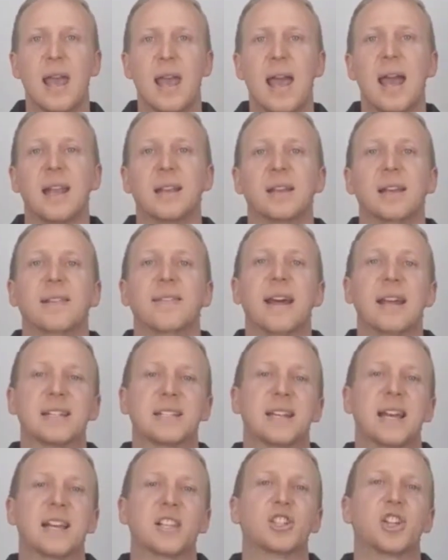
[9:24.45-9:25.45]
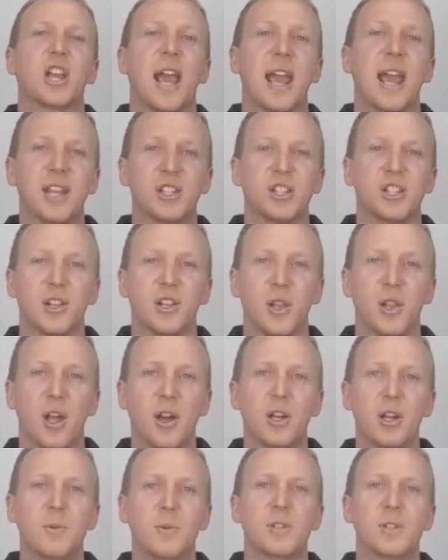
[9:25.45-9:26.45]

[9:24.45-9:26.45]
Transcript: and that's a change in the load,